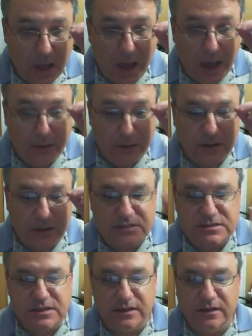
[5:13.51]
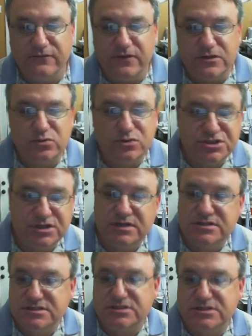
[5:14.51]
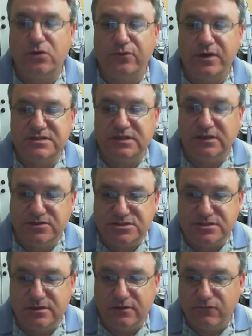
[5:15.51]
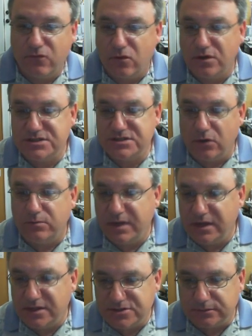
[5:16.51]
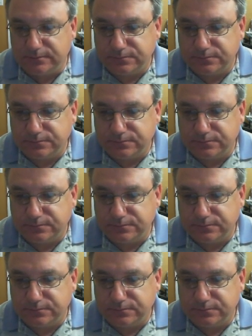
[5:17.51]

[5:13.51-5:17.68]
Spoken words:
How does an individual judge his own resolution for his own miniature?